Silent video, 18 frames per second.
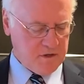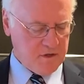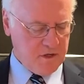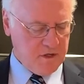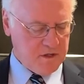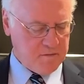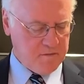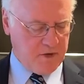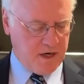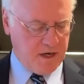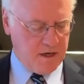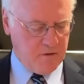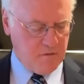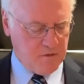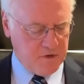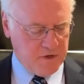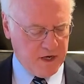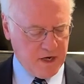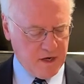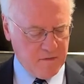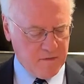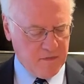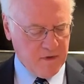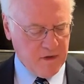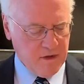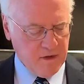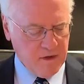as Biden will
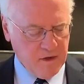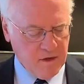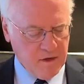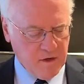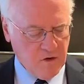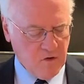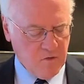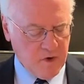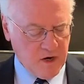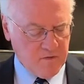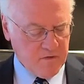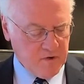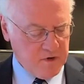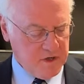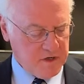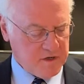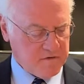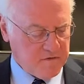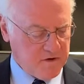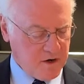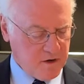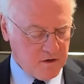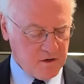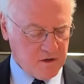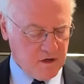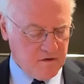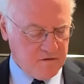name whomever his
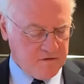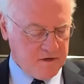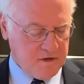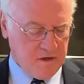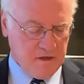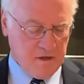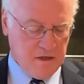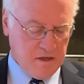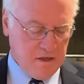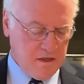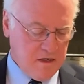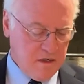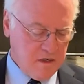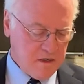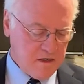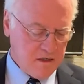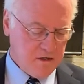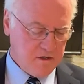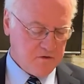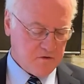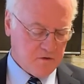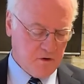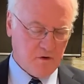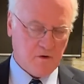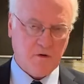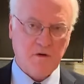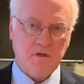far-left
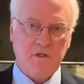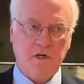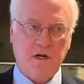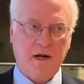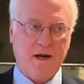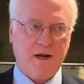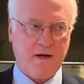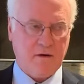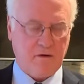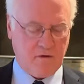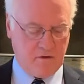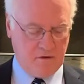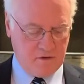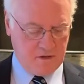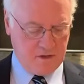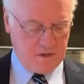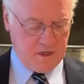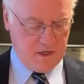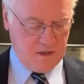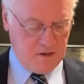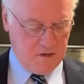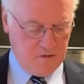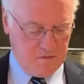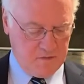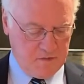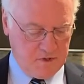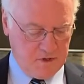controllers and handlers tell
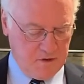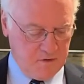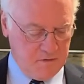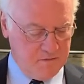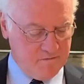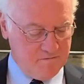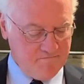them to.